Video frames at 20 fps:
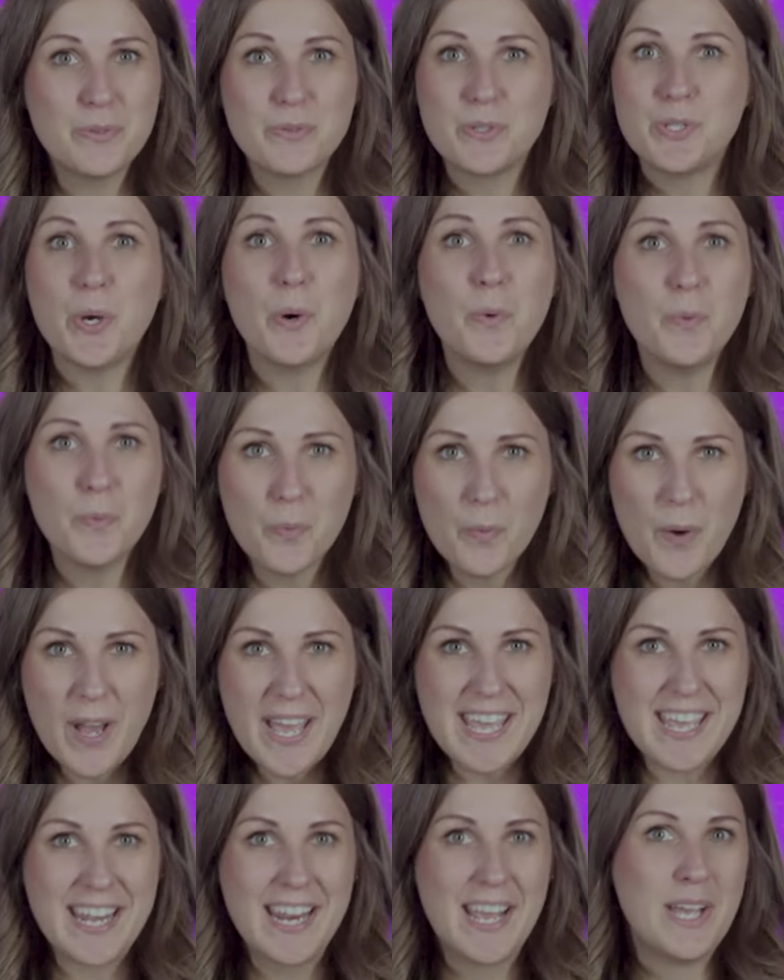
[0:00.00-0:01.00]
Don't
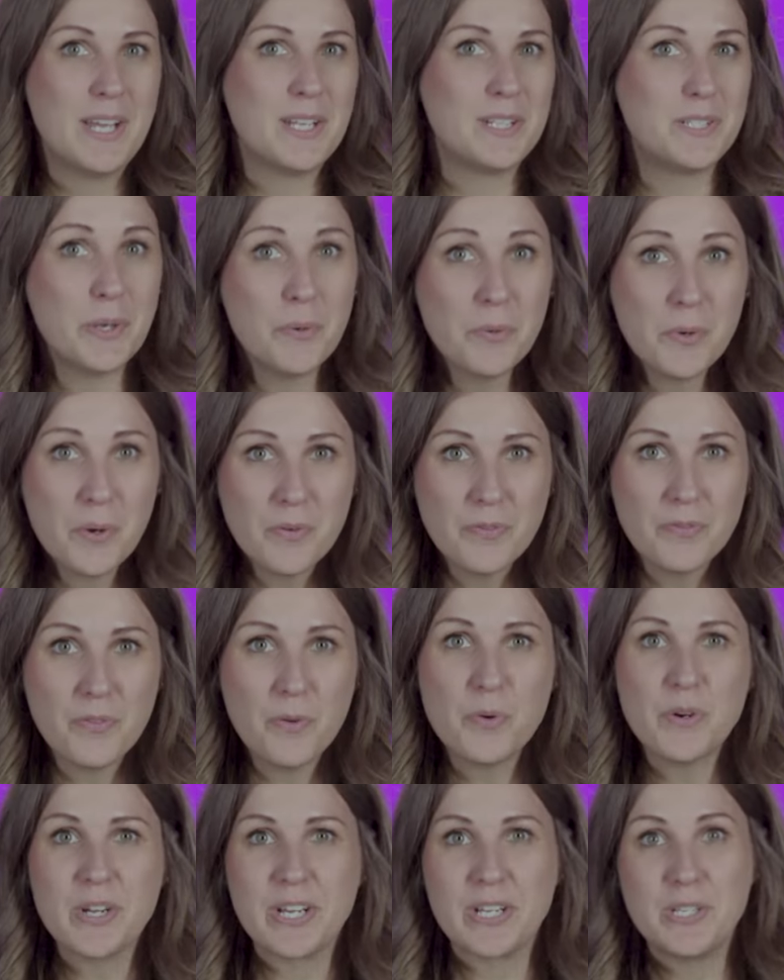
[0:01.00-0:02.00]
wait, don't
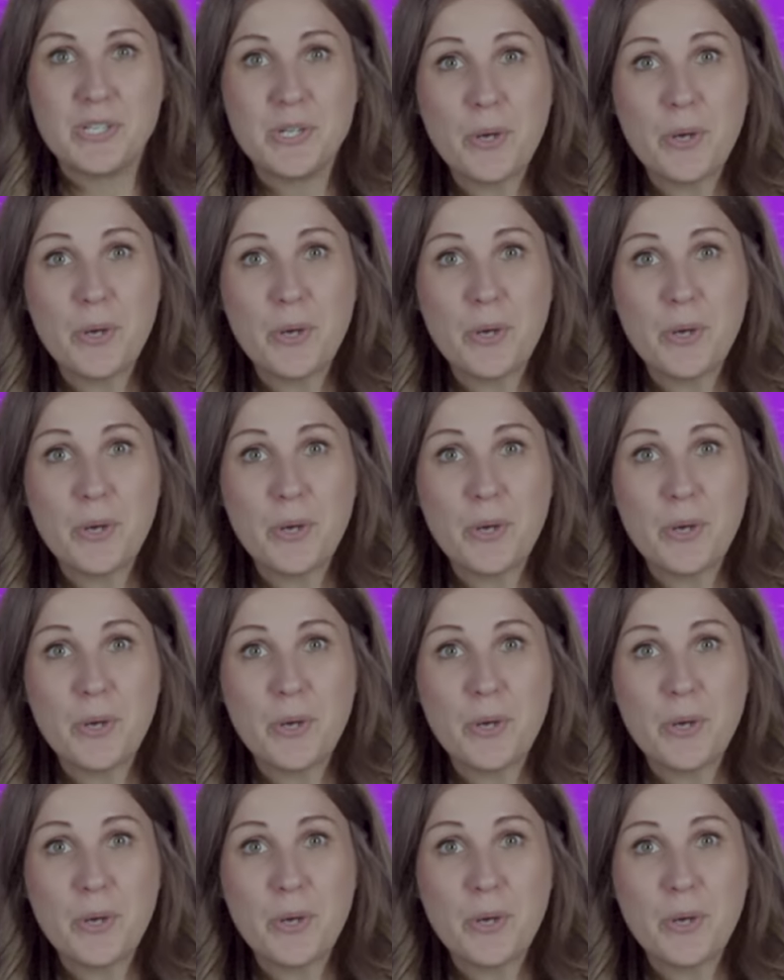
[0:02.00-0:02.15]
avoid,